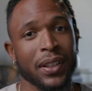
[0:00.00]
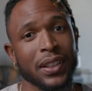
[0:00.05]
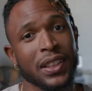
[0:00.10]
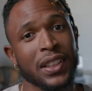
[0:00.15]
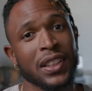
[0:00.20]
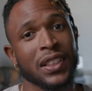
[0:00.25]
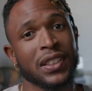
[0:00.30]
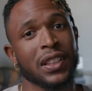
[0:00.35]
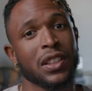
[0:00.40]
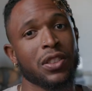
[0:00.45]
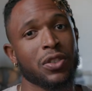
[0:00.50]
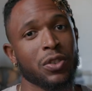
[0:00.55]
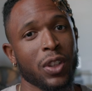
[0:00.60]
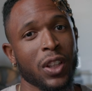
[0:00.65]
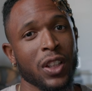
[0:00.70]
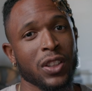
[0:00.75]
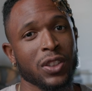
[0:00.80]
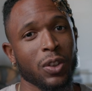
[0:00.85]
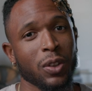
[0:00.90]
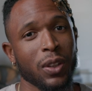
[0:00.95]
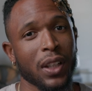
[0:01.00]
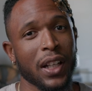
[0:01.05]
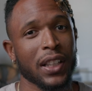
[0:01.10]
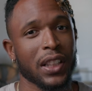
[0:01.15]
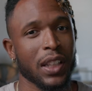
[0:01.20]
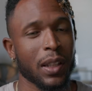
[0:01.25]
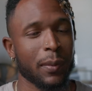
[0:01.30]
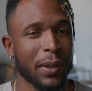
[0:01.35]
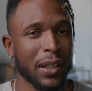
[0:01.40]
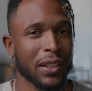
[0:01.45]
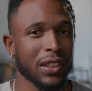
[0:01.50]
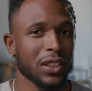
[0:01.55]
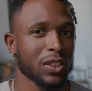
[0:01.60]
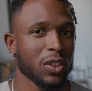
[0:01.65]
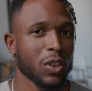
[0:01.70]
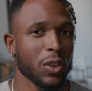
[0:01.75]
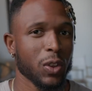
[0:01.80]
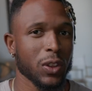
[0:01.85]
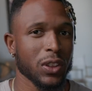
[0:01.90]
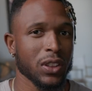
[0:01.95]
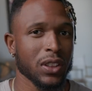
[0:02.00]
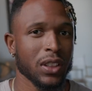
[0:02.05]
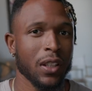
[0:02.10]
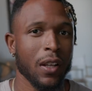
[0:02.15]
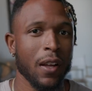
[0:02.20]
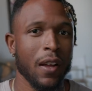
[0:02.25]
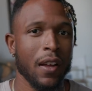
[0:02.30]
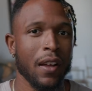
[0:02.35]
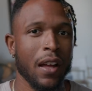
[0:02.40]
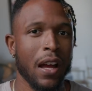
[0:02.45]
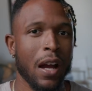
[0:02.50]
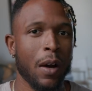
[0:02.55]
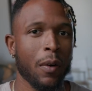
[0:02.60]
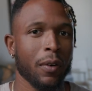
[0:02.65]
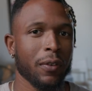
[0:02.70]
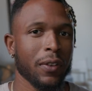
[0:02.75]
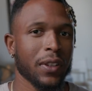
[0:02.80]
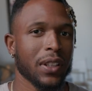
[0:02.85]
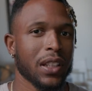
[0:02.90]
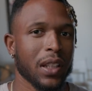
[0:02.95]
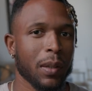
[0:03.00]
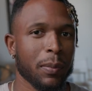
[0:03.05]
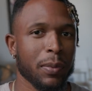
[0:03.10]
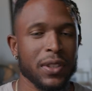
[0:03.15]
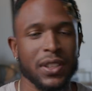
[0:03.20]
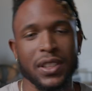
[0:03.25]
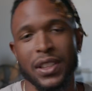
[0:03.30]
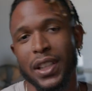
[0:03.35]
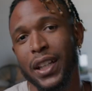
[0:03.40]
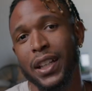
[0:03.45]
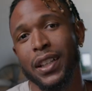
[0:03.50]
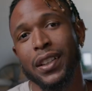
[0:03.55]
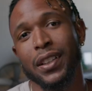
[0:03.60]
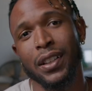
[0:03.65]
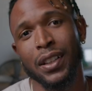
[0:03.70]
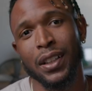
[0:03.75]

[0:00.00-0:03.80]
and things that you also liked about this course. I would really appreciate it.